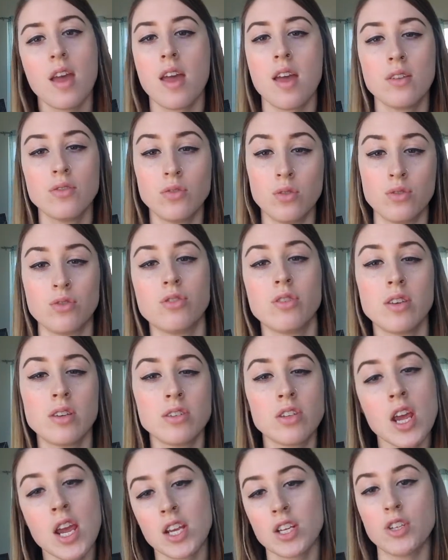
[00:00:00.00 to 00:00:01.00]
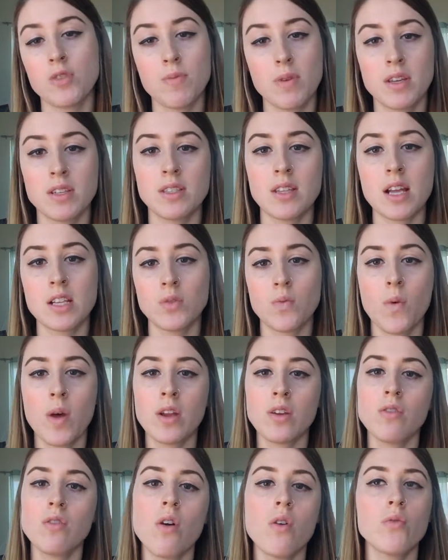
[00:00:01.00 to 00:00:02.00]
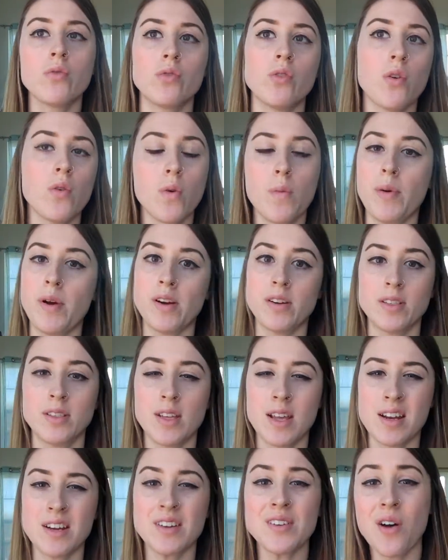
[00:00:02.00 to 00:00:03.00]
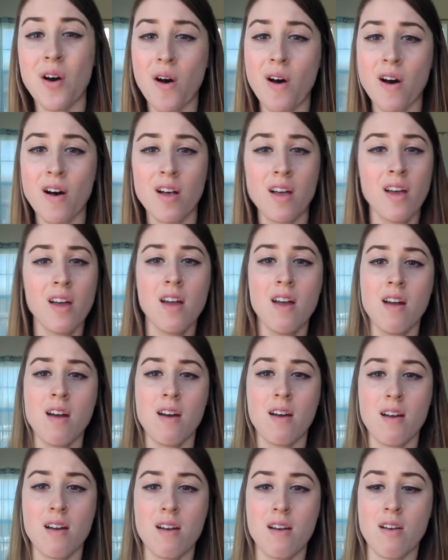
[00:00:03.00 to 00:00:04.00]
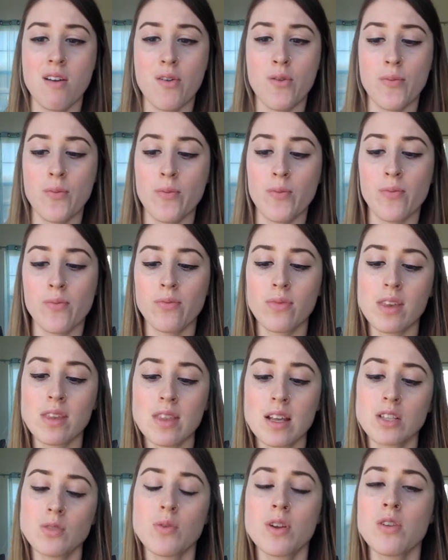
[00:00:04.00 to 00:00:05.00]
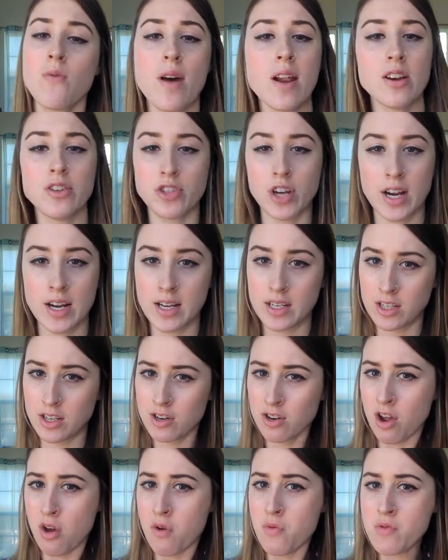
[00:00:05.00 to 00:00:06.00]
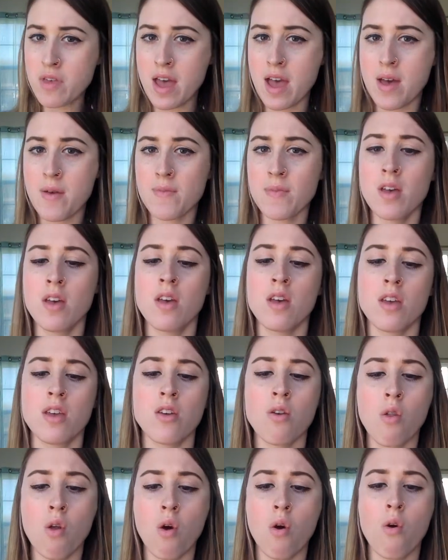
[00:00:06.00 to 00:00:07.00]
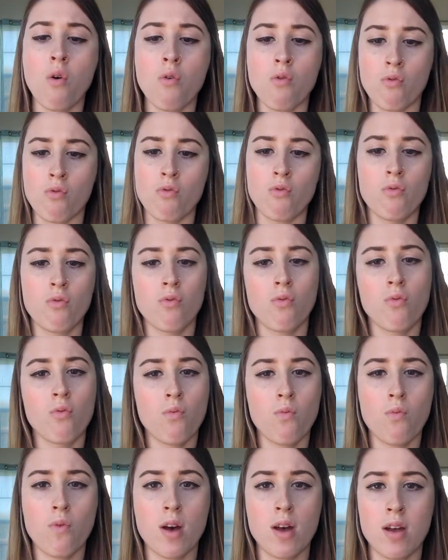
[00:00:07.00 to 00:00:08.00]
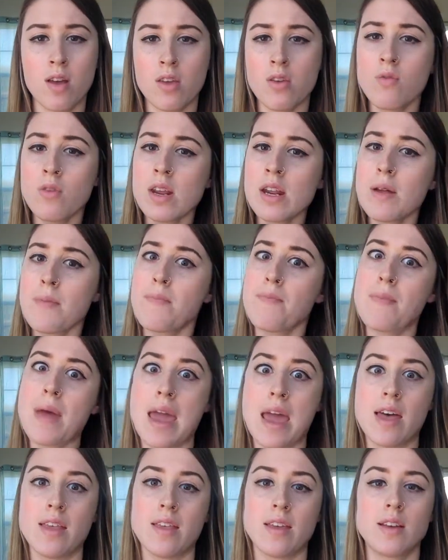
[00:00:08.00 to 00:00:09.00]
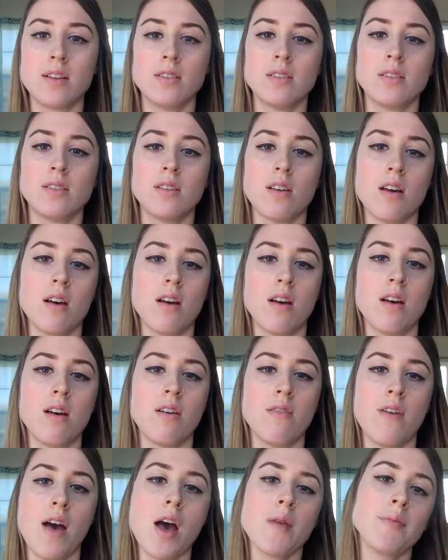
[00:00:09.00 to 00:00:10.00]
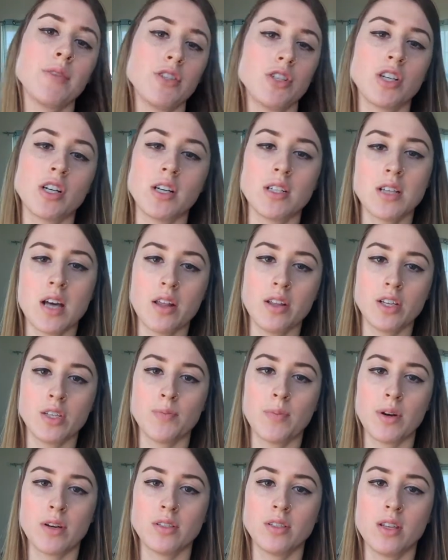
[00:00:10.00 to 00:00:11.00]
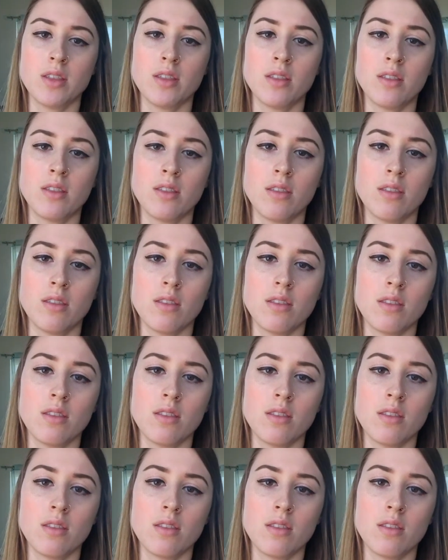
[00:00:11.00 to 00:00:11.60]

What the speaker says: and social exchange because that's when you don't know a person at all. That's when you want to try to get to know them. You need a balance of how much you're going to tell this person